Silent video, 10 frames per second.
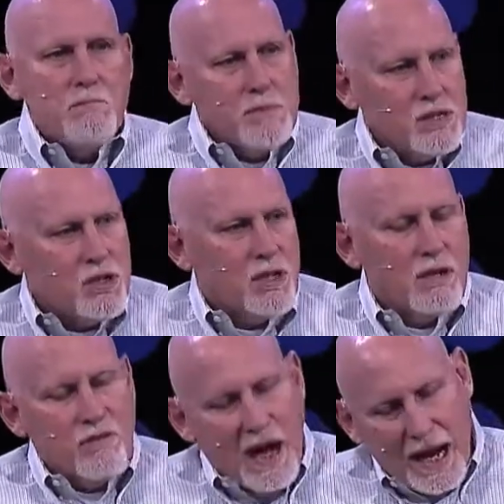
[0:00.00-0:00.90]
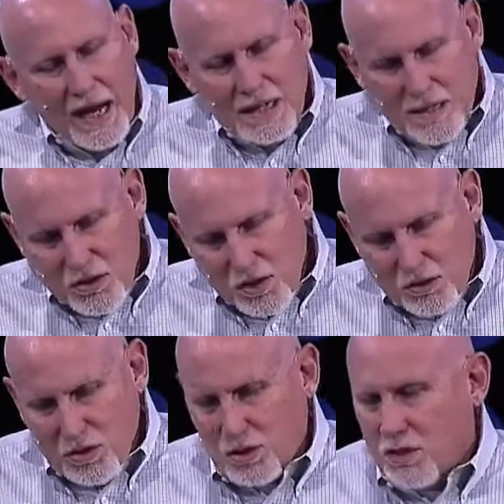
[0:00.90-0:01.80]
mission of High
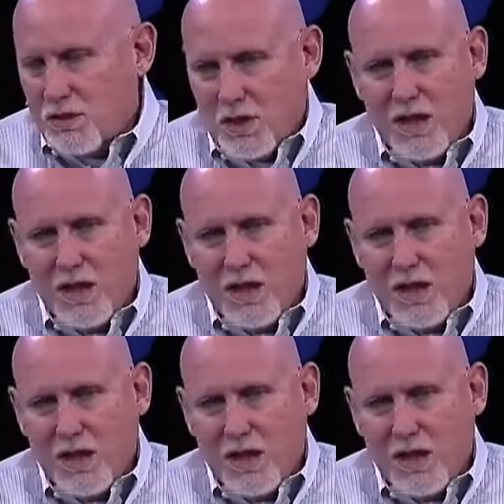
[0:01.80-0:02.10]
Desert Church.